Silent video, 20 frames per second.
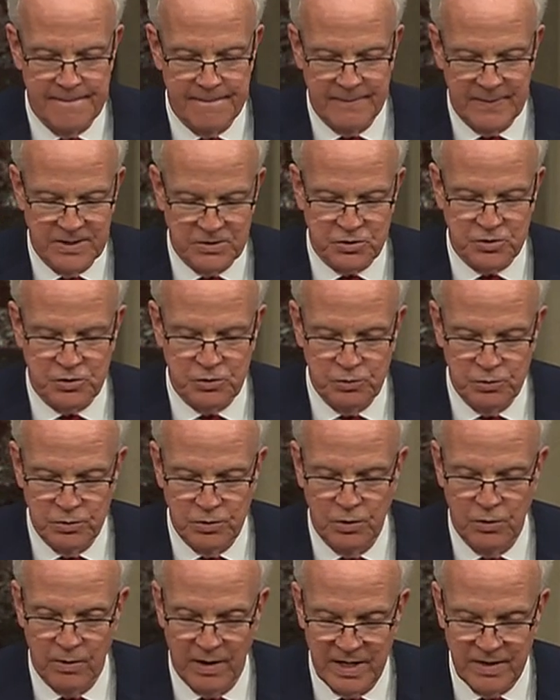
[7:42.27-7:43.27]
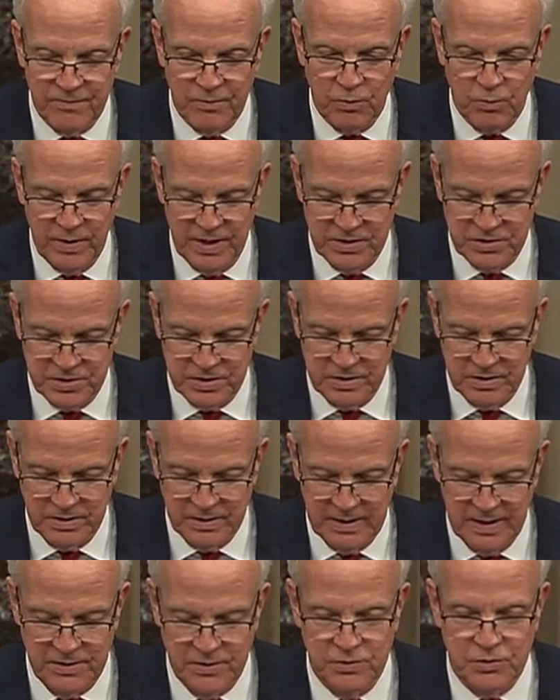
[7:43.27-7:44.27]
It's too great of a risk
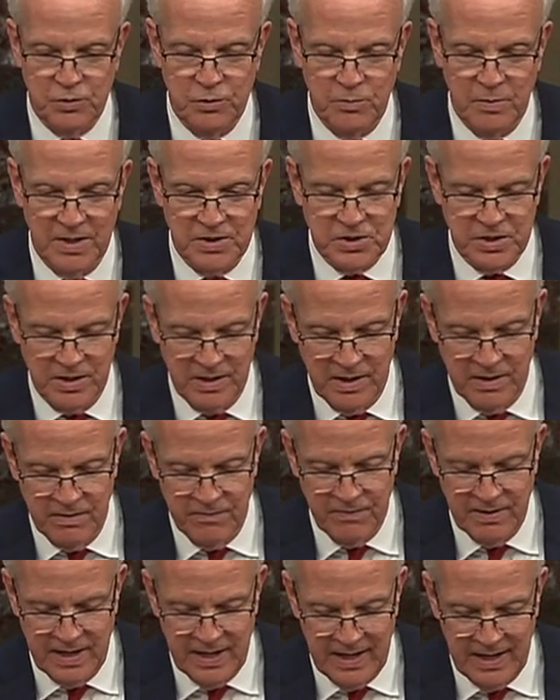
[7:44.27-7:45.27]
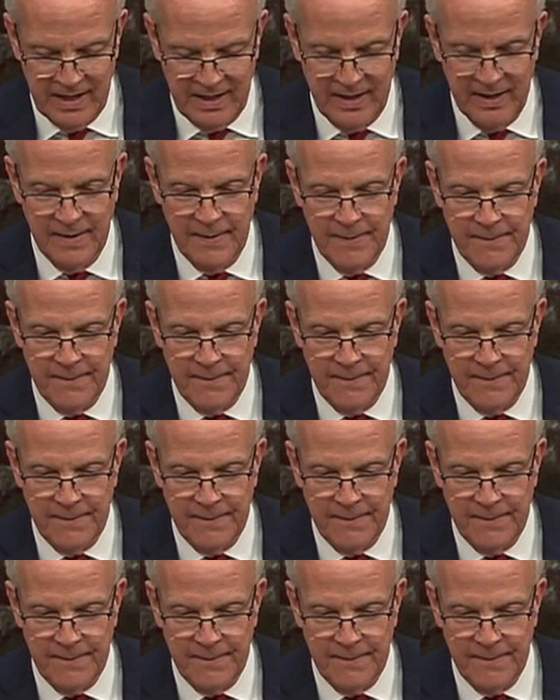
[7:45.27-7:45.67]
and too much of a